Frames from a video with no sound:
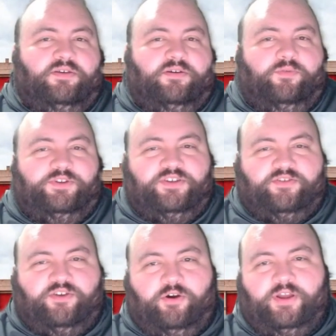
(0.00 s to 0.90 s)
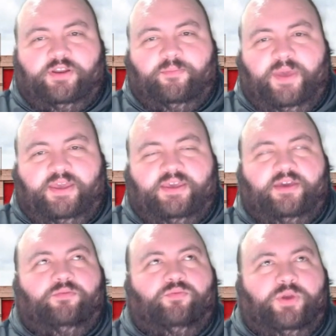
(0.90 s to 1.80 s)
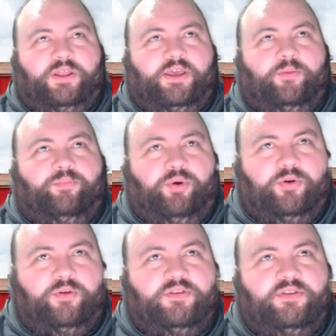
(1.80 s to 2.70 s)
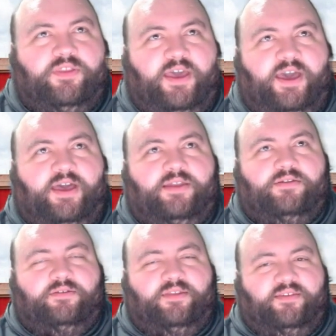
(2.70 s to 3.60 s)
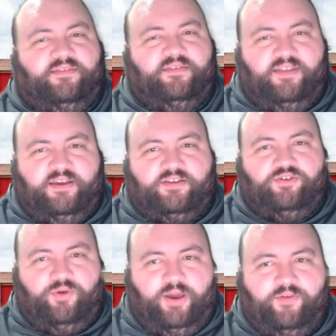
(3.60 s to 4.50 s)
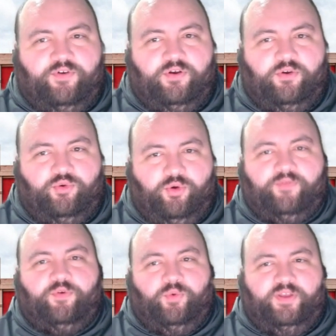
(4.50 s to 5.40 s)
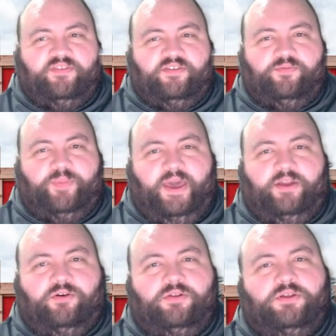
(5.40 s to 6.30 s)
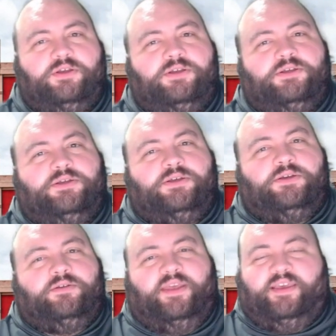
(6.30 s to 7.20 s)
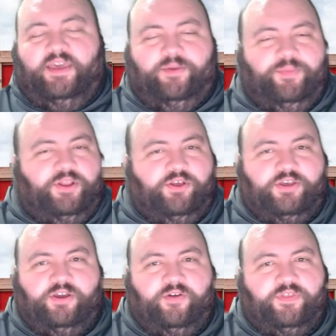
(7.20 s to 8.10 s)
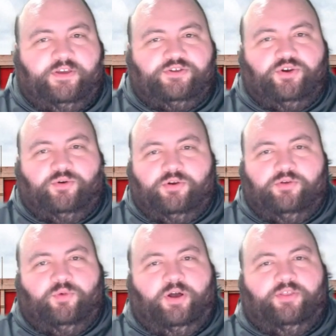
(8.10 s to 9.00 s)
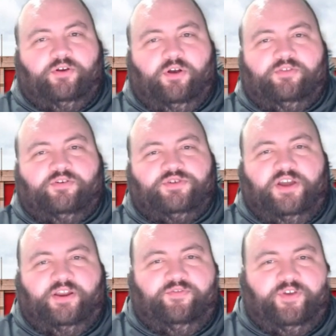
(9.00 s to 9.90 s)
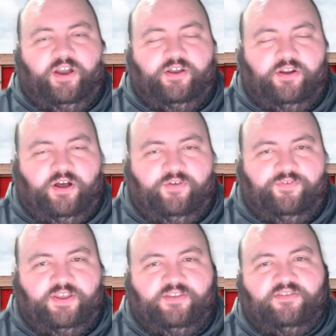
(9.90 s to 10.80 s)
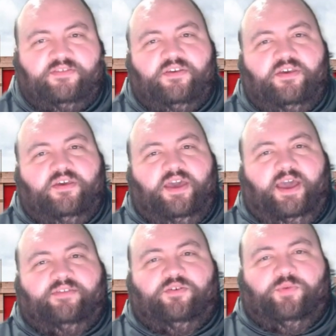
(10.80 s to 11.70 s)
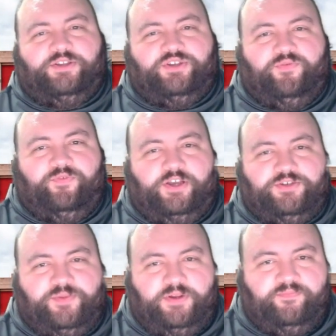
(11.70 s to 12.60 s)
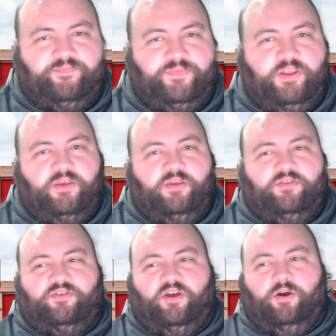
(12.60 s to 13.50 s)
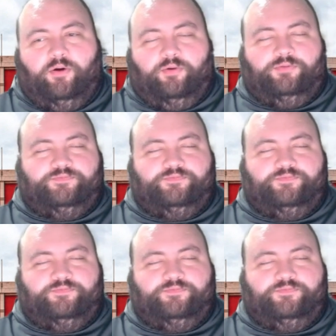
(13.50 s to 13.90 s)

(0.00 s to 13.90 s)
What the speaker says: which is going to make it really important that they stick to whoever wins this battle. They can't be looking over their shoulder while they're also trying to figure out an offense as a redshirt freshman. So,